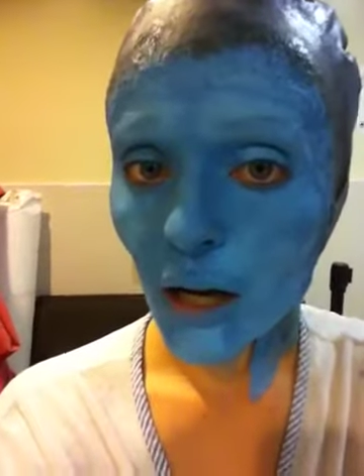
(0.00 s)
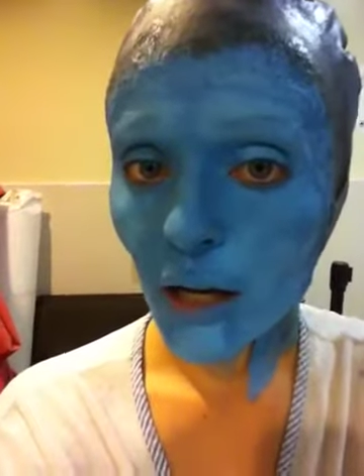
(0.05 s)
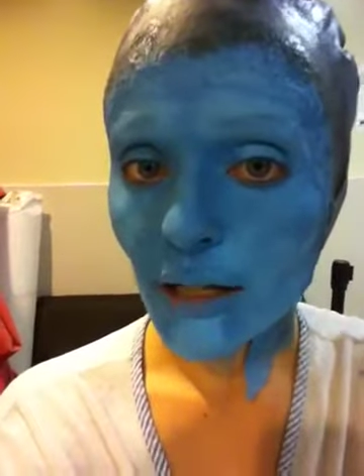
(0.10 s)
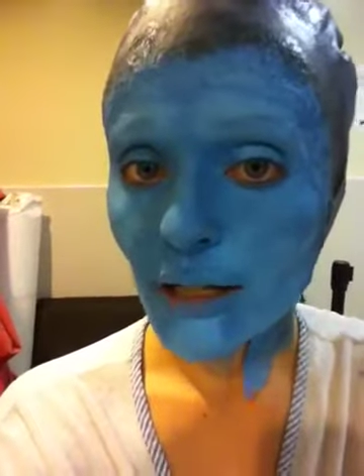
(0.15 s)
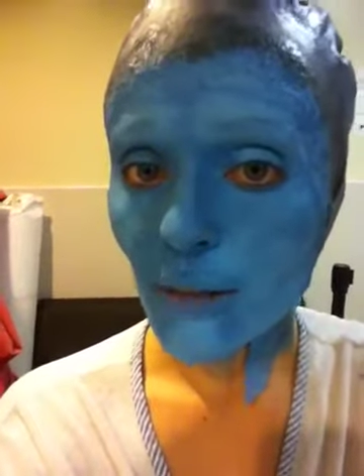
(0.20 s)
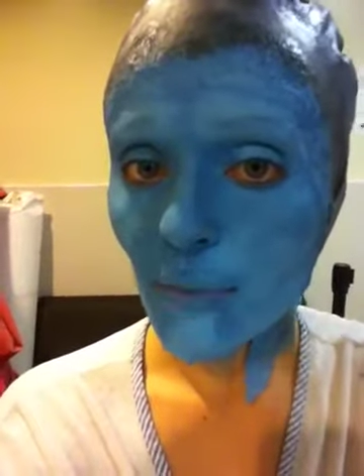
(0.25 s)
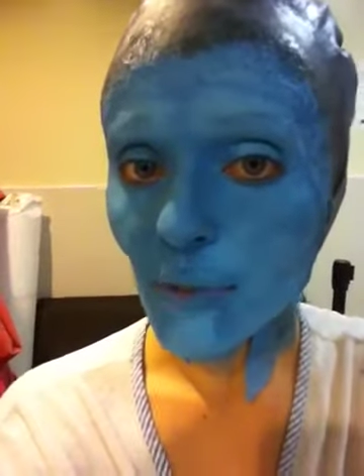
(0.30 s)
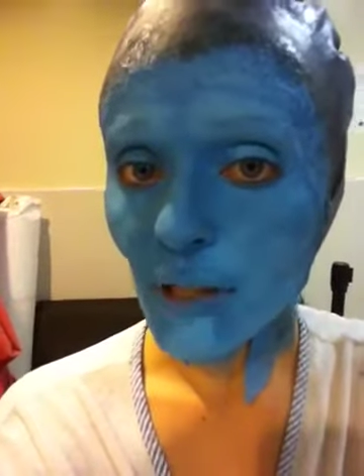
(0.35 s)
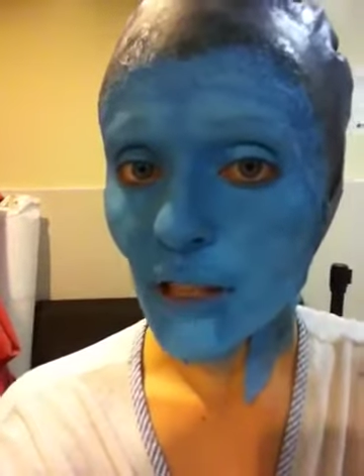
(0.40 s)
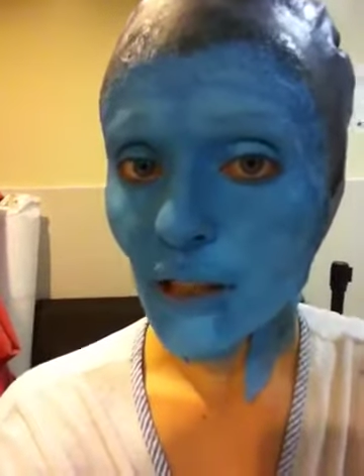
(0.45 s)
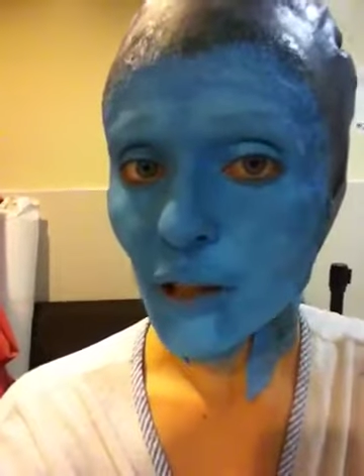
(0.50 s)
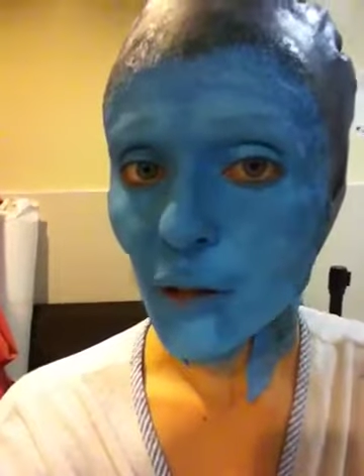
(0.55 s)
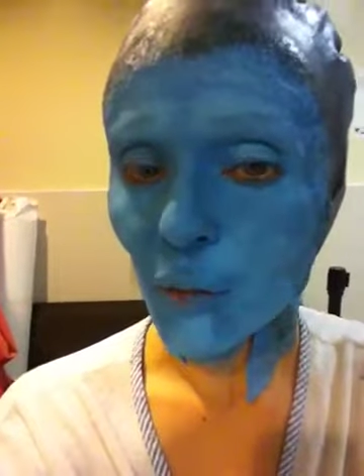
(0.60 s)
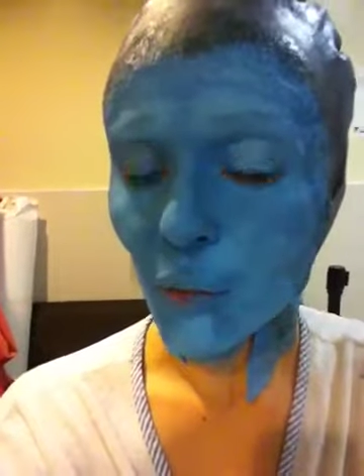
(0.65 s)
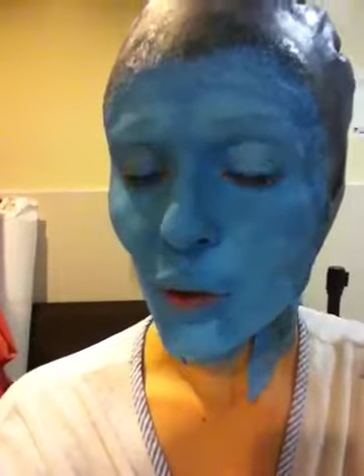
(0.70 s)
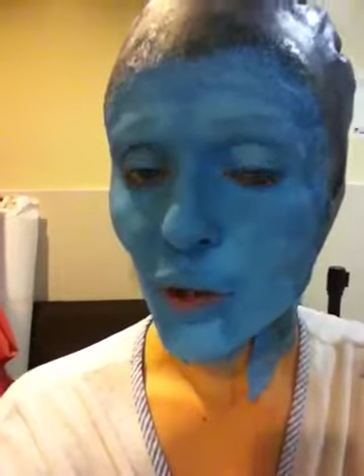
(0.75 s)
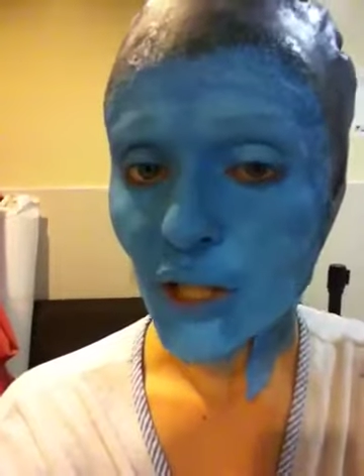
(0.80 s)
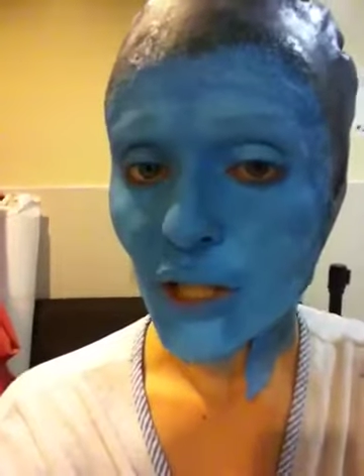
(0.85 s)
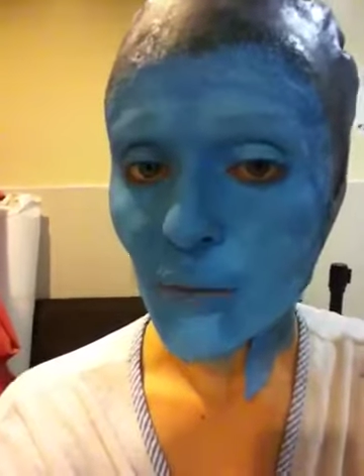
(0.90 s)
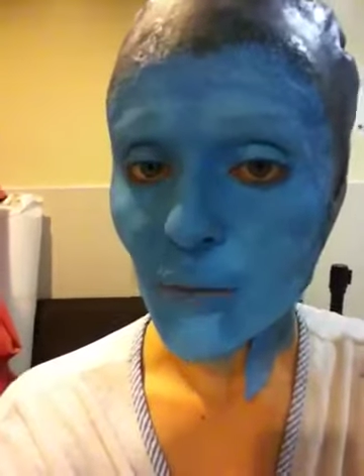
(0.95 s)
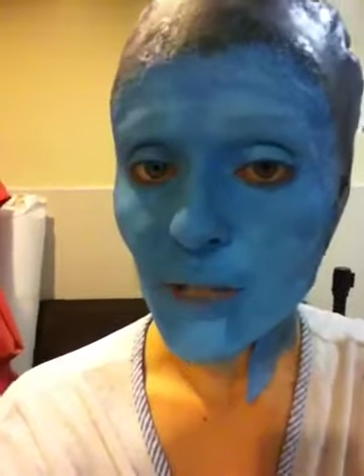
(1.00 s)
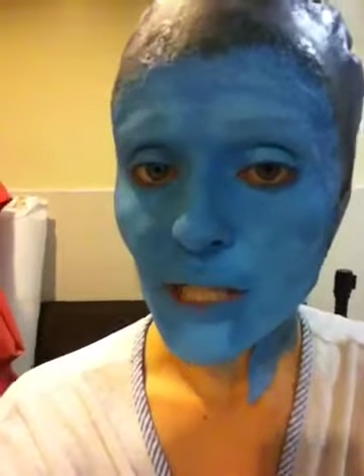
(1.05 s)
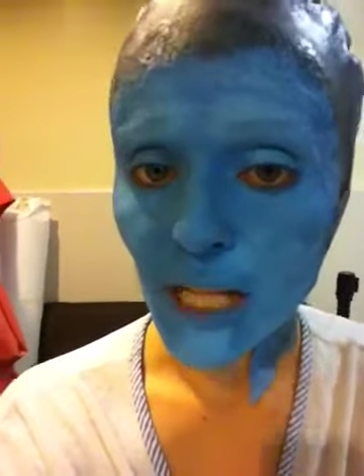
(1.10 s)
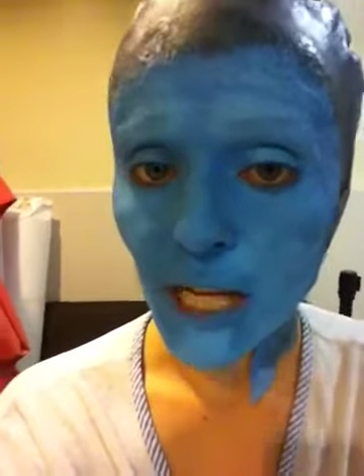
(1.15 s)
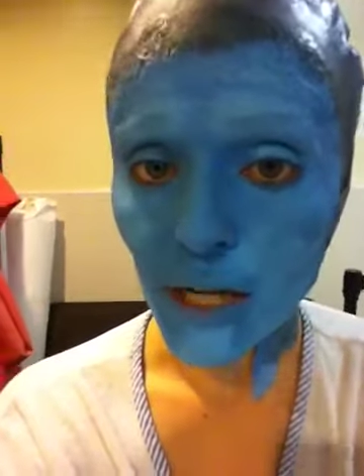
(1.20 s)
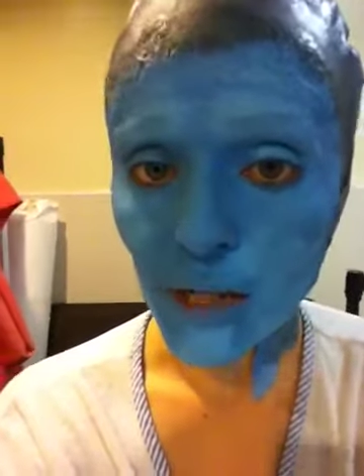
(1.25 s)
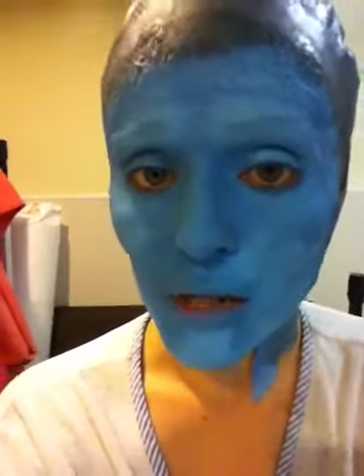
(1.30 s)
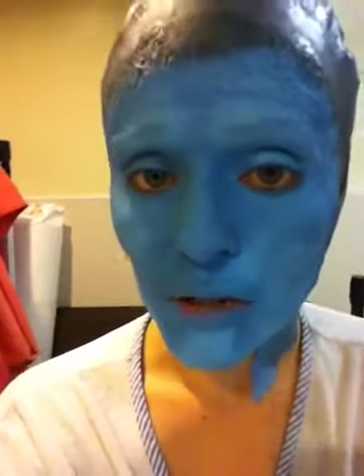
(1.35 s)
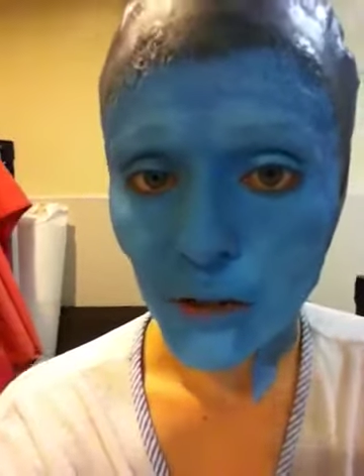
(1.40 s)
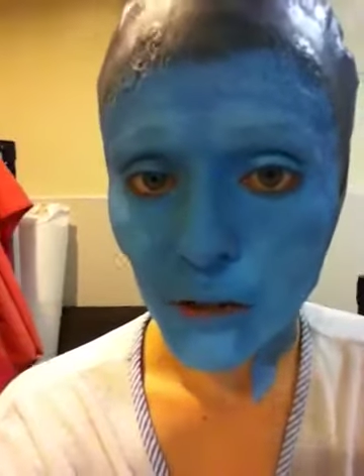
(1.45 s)
something a little more
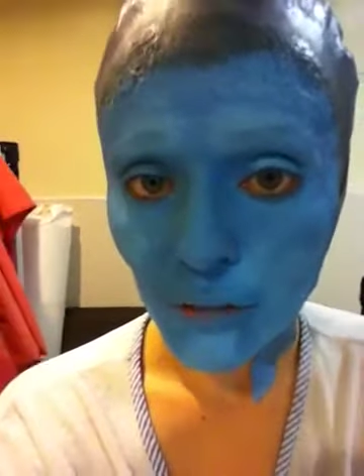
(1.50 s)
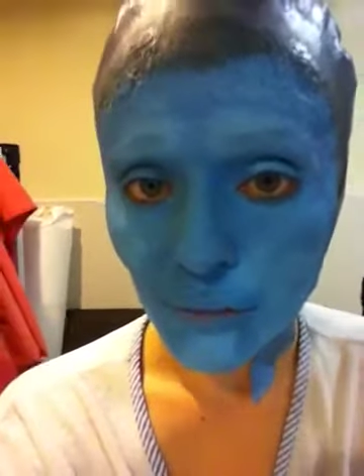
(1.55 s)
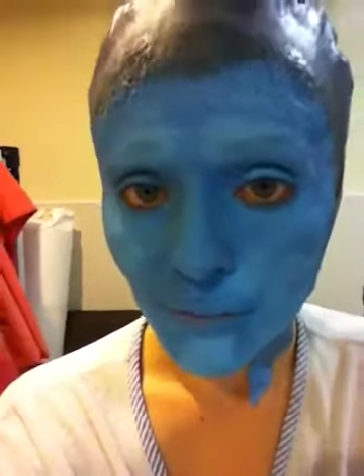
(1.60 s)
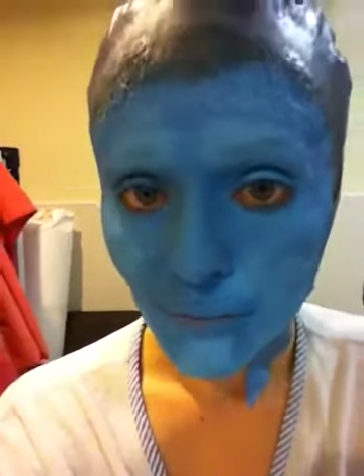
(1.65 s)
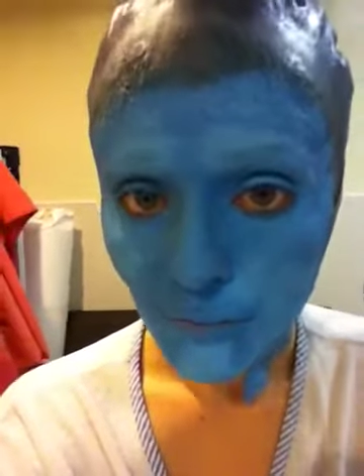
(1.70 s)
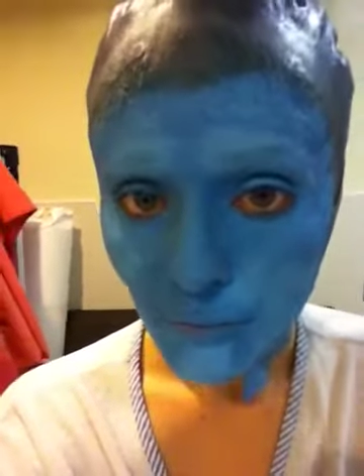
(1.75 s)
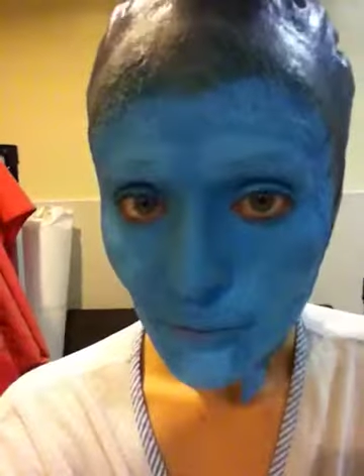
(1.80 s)
substantial.